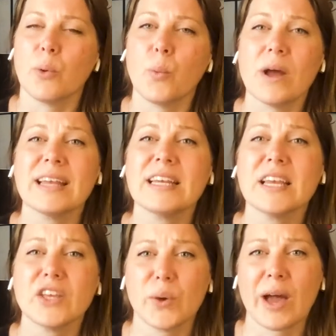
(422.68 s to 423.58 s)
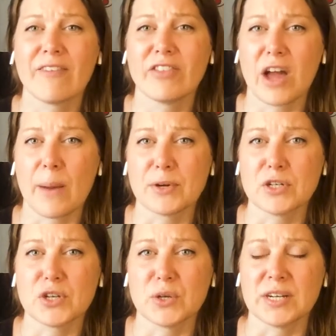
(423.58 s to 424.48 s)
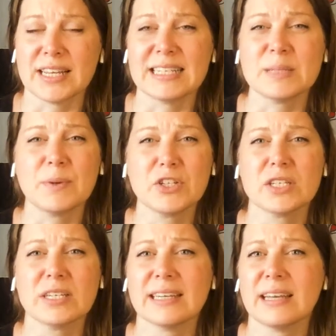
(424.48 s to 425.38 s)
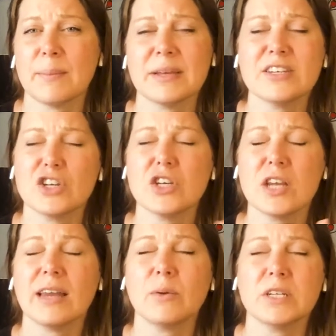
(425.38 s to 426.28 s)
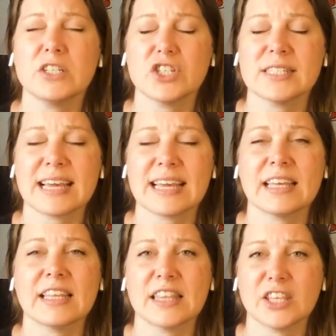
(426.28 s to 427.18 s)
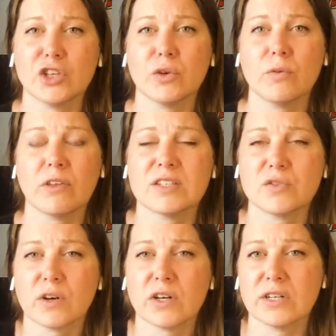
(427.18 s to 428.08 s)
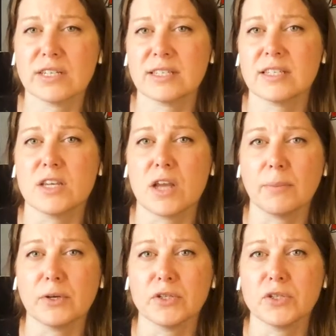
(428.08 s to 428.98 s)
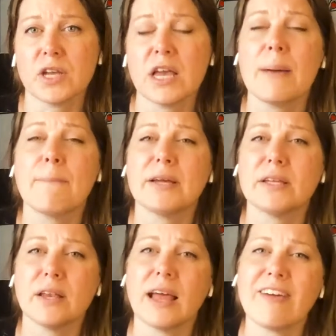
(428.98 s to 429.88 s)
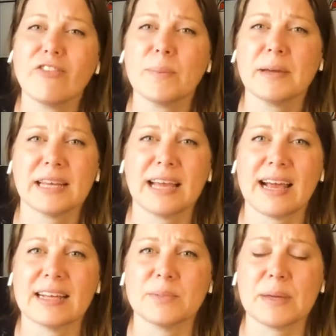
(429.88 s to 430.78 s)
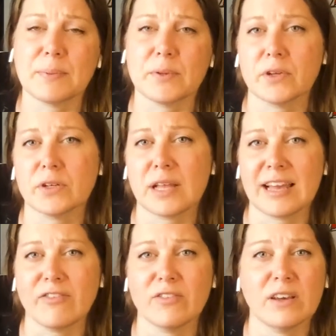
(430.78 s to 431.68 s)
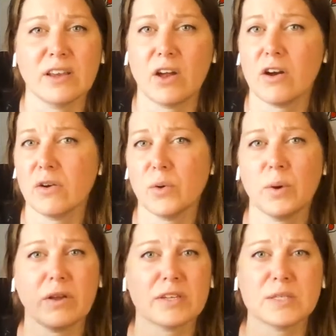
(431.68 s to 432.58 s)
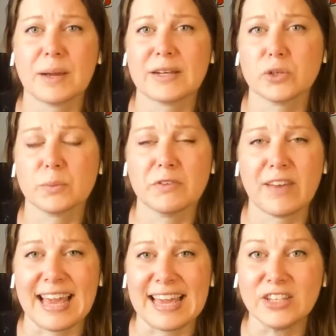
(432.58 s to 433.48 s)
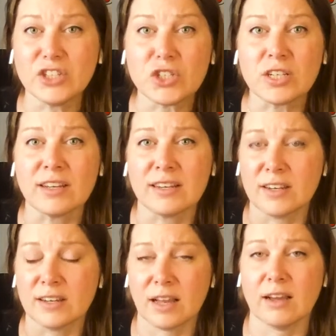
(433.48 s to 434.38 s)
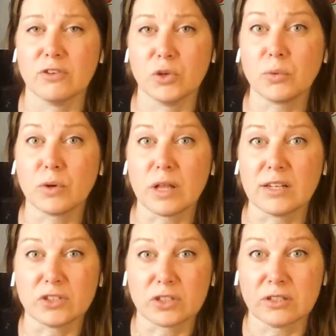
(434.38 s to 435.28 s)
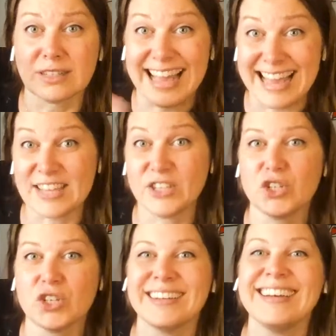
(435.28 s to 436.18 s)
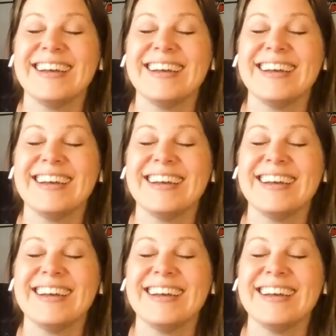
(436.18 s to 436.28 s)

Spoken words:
when you have the opportunity, especially, I mean, I don't want to just say the youth as far as numbers, but everybody has people in their life or who are in the spectrum of age, numerological age,